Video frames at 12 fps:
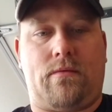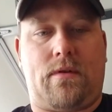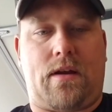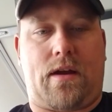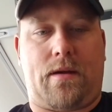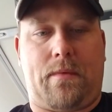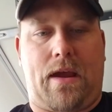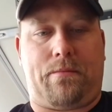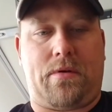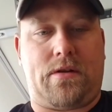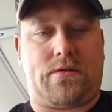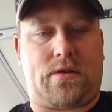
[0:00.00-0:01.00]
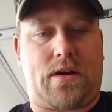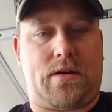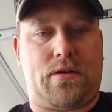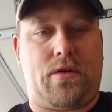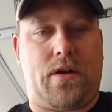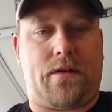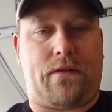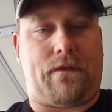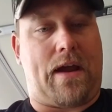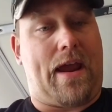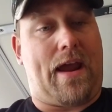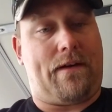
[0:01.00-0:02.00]
I'm happy to try and do it. If I
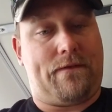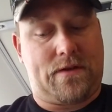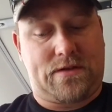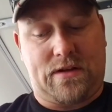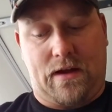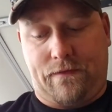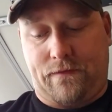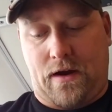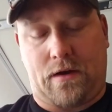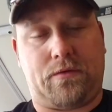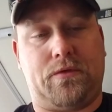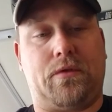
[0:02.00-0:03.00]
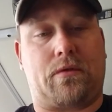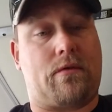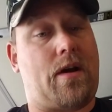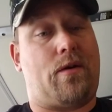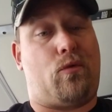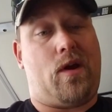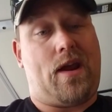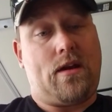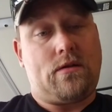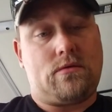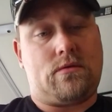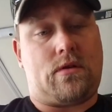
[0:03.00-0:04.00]
have the stuff, I will do it right away.
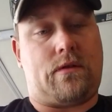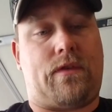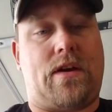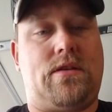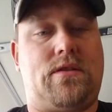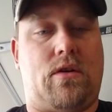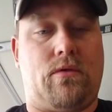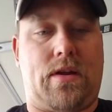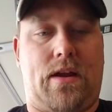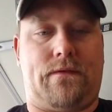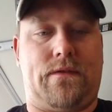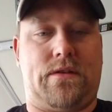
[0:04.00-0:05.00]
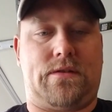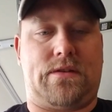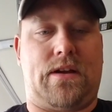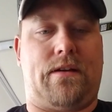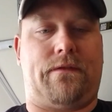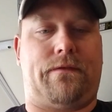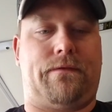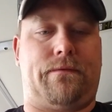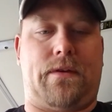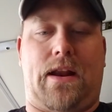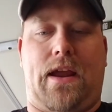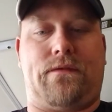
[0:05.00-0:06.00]
If I don't have the stuff
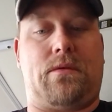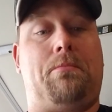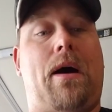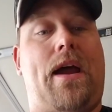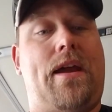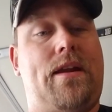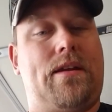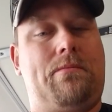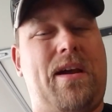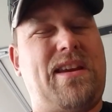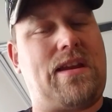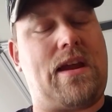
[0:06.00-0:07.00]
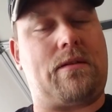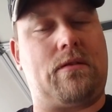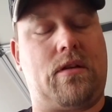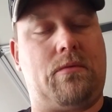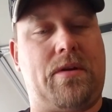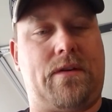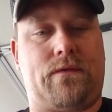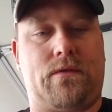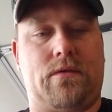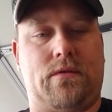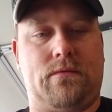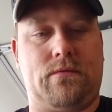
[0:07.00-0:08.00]
and I have to buy it, it might take a little bit
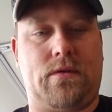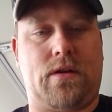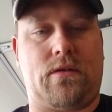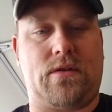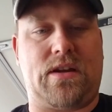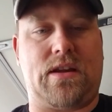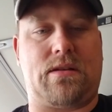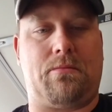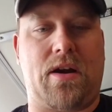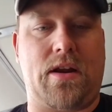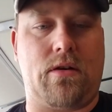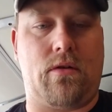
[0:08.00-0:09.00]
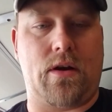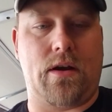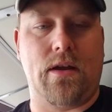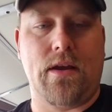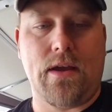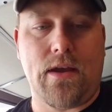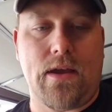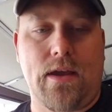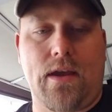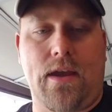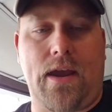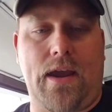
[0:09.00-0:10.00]
for, to get the money going
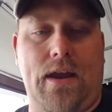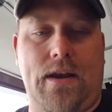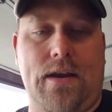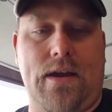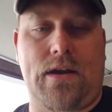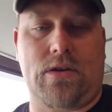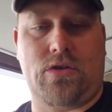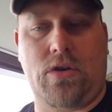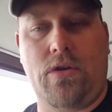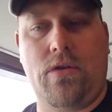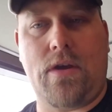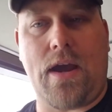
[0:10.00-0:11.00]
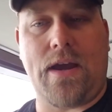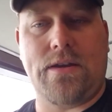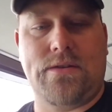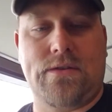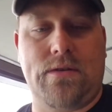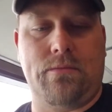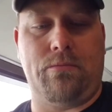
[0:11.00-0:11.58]
and show you guys.